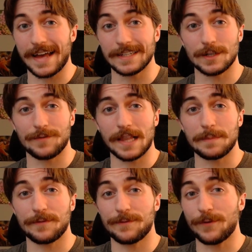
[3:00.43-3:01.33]
and
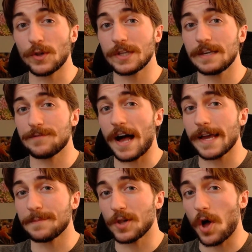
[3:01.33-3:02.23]
develop fully
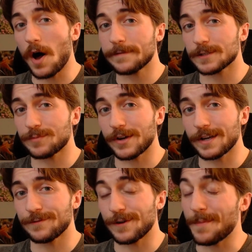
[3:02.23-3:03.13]
viable
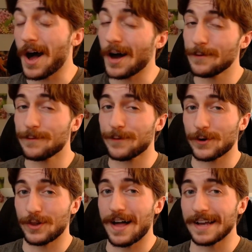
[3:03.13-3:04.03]
offspring from
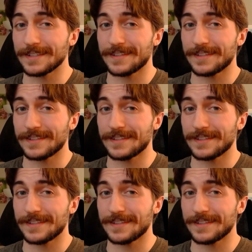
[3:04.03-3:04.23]
unfertilized